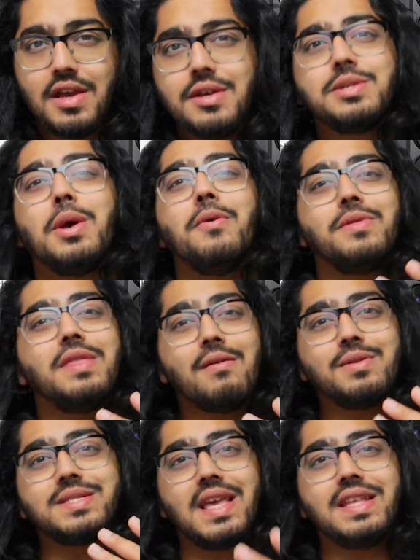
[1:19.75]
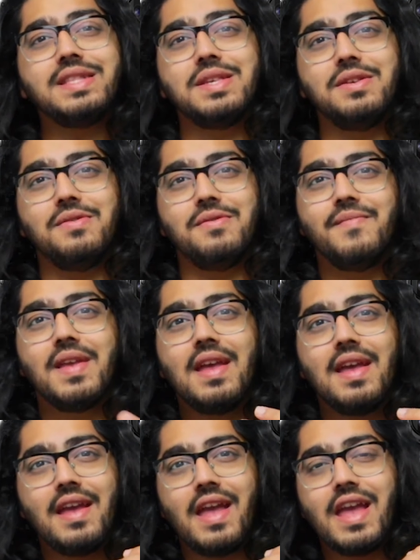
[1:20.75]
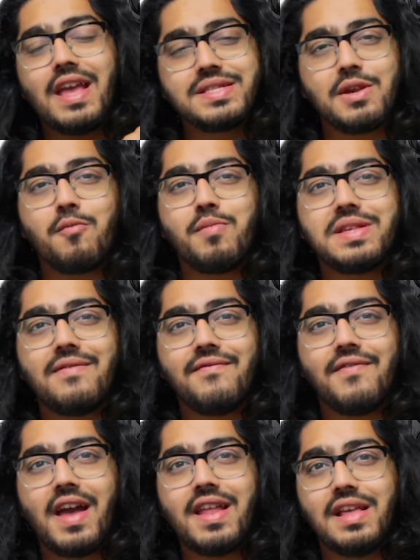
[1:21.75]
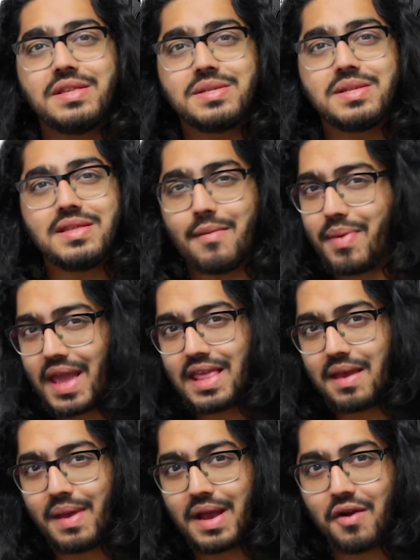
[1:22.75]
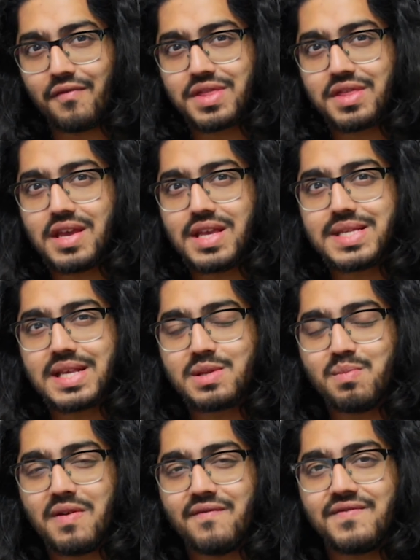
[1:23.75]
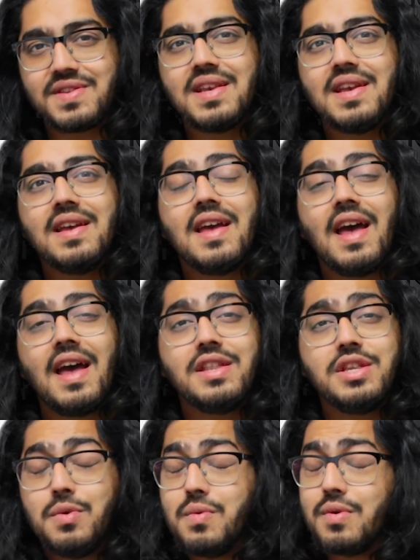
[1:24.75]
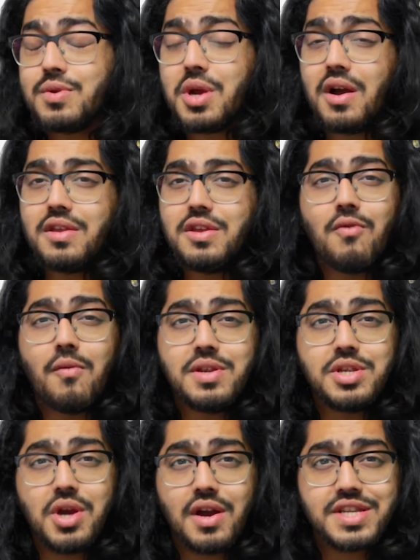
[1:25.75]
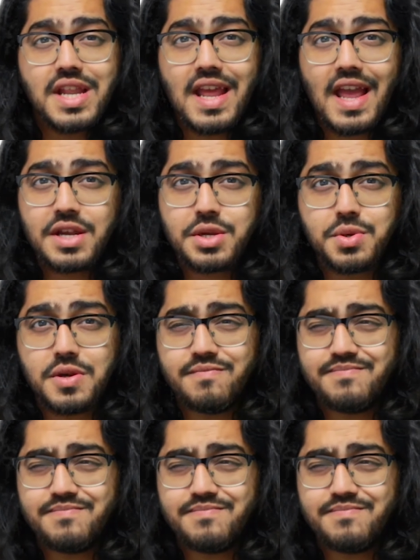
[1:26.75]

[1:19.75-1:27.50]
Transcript: So they will say to you, here's 0% finance, now pay that back over 36 months and you won't be charged any extra.